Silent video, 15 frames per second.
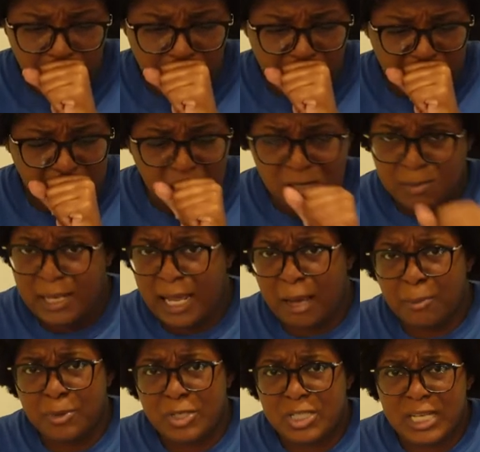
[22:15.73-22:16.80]
excuse me, like a
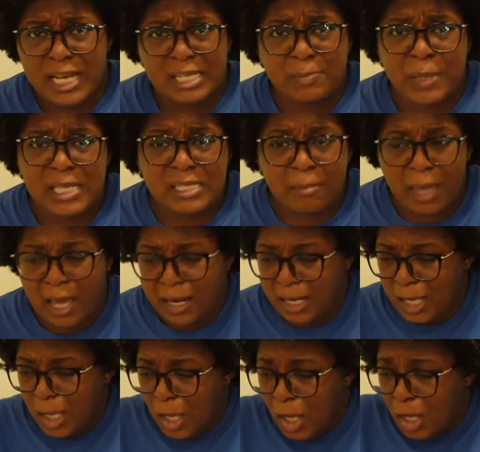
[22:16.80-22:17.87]
bullshit ass piece about
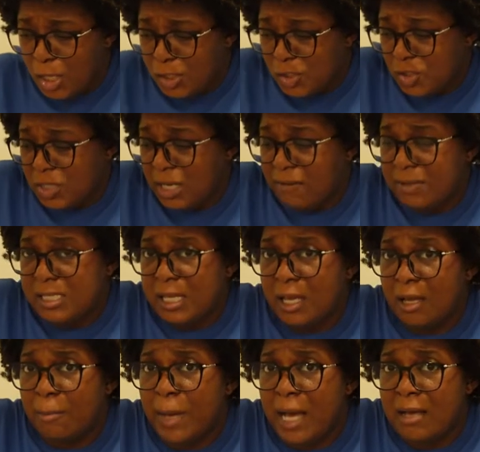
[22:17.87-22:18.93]
it. So she gave it to
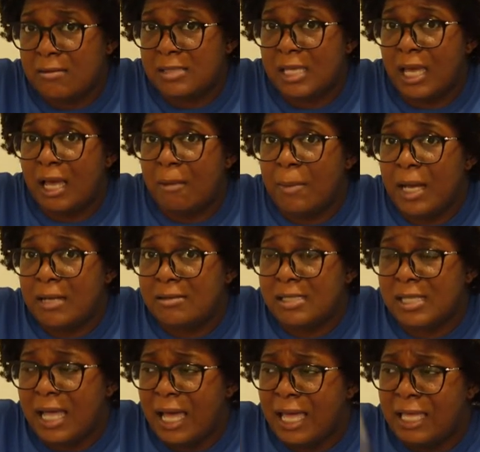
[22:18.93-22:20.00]
her boss. And her boss,
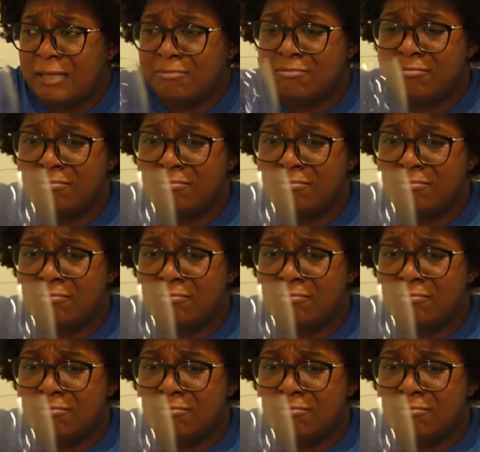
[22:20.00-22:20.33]
like,